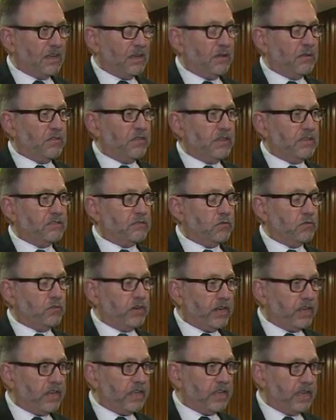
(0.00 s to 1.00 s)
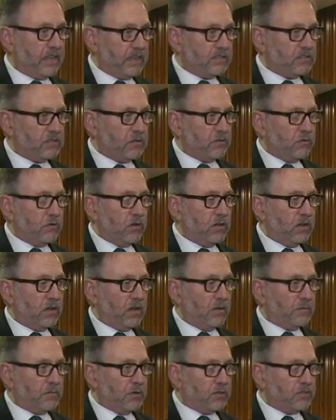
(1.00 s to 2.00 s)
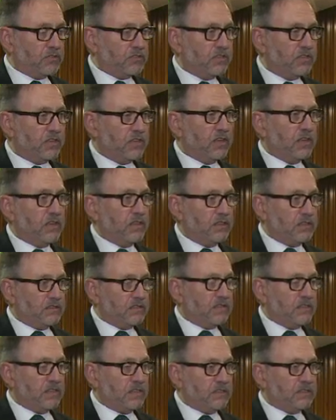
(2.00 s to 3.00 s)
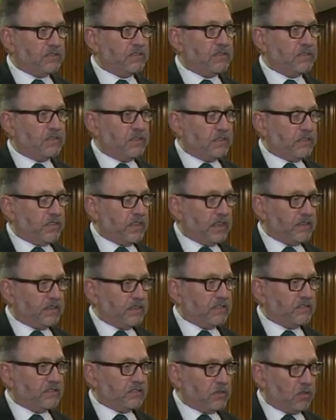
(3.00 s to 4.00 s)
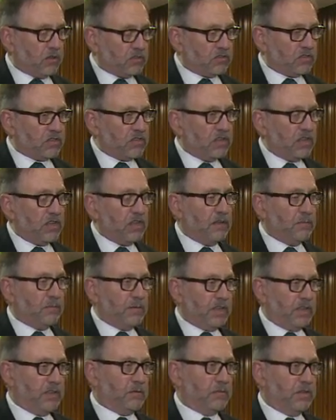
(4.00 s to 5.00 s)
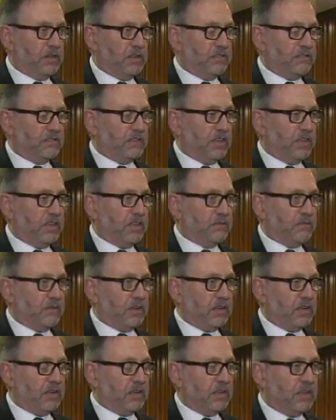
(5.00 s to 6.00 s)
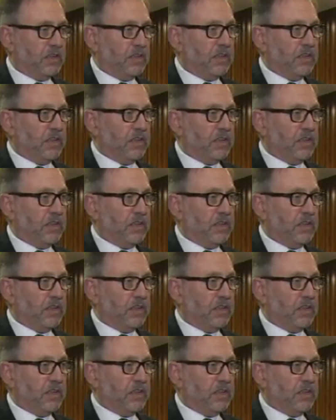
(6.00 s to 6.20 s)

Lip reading: there's already case law on our books that says that that is not applicable in South Africa.